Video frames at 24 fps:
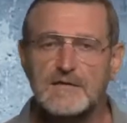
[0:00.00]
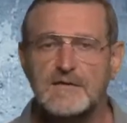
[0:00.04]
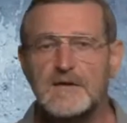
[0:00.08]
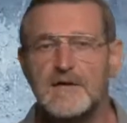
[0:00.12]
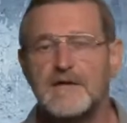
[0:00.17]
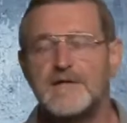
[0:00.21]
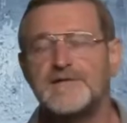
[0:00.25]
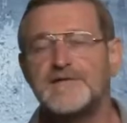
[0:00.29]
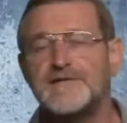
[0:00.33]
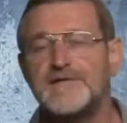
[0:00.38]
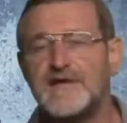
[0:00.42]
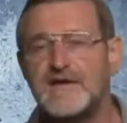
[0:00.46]

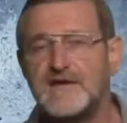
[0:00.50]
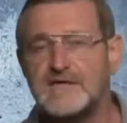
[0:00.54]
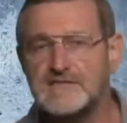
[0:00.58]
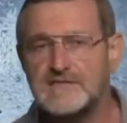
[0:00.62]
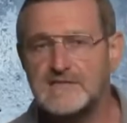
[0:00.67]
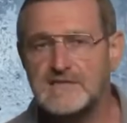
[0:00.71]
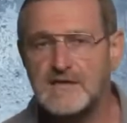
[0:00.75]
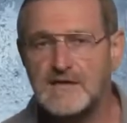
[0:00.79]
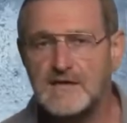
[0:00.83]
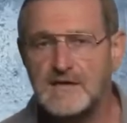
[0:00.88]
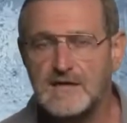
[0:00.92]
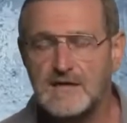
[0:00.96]
and next
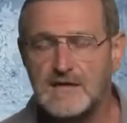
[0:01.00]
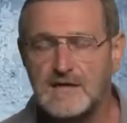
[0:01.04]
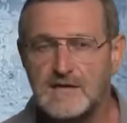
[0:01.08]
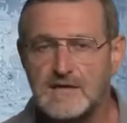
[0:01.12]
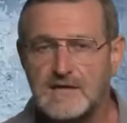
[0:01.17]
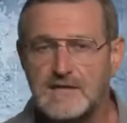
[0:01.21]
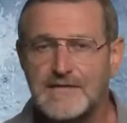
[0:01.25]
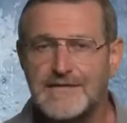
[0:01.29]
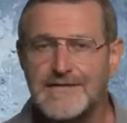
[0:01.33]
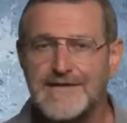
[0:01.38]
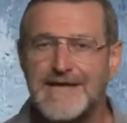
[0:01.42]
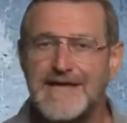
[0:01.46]
car,
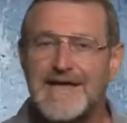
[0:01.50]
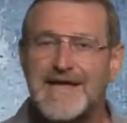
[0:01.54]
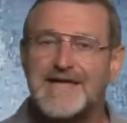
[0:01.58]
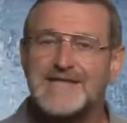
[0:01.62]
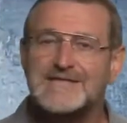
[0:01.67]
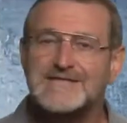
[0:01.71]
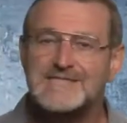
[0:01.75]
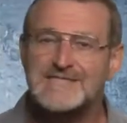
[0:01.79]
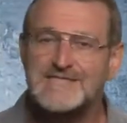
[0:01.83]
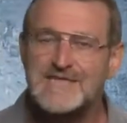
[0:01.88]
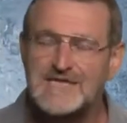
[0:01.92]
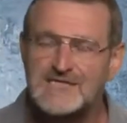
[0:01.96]

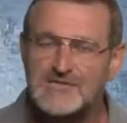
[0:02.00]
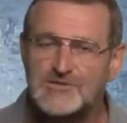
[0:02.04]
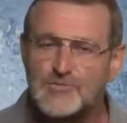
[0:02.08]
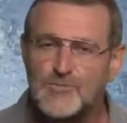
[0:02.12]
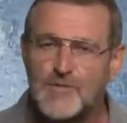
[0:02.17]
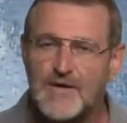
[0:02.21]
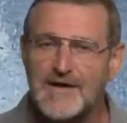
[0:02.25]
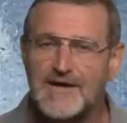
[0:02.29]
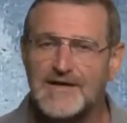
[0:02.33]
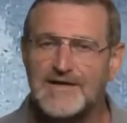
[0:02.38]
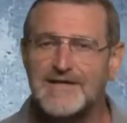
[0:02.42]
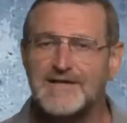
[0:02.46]
and that's
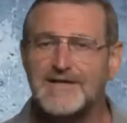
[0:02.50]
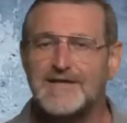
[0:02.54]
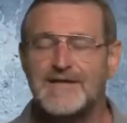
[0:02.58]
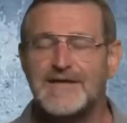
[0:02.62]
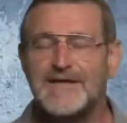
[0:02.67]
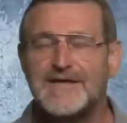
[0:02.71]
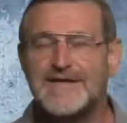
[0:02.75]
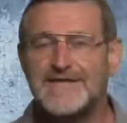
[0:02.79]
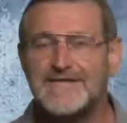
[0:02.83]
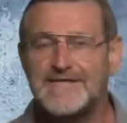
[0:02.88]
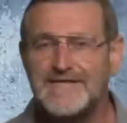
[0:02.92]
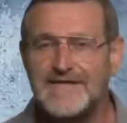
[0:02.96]
why
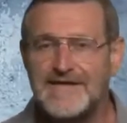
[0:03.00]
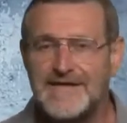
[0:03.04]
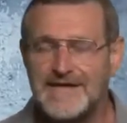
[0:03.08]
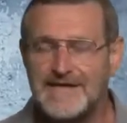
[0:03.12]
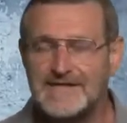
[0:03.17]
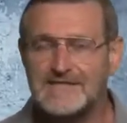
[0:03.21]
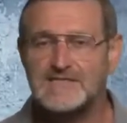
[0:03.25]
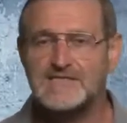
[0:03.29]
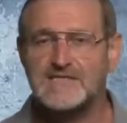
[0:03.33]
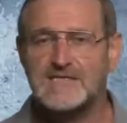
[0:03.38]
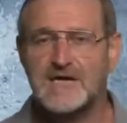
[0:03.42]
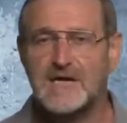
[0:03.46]
it
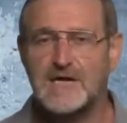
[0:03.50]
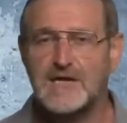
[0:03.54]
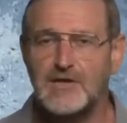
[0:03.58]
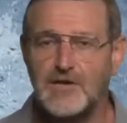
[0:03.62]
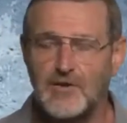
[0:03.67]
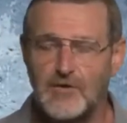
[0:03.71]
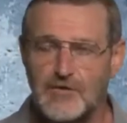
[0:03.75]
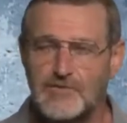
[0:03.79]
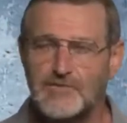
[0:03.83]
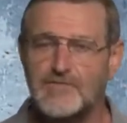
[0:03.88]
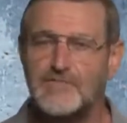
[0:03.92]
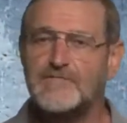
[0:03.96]
takes a
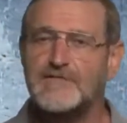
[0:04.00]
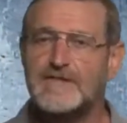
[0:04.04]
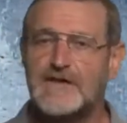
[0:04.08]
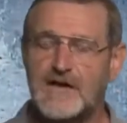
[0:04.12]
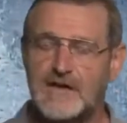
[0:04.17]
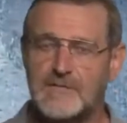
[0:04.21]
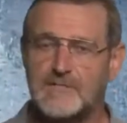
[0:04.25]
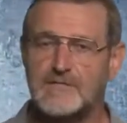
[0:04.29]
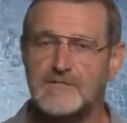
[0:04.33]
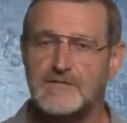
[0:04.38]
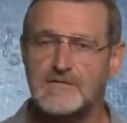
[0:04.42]
lot of time.